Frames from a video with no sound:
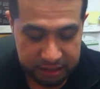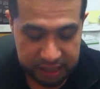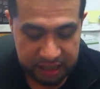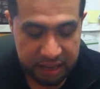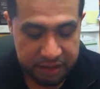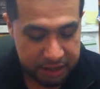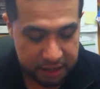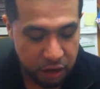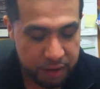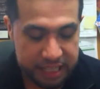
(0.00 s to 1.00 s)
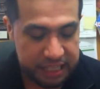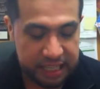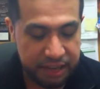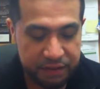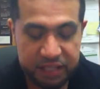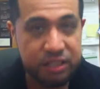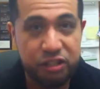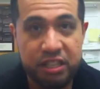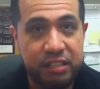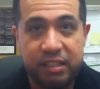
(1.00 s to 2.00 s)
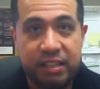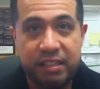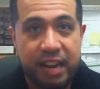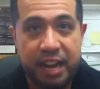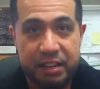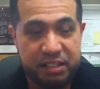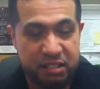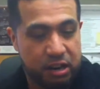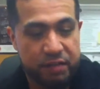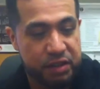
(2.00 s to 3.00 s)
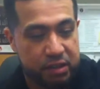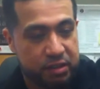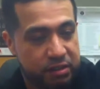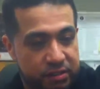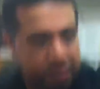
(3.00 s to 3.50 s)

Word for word: I love it. Always did. Ever since she, I discovered her.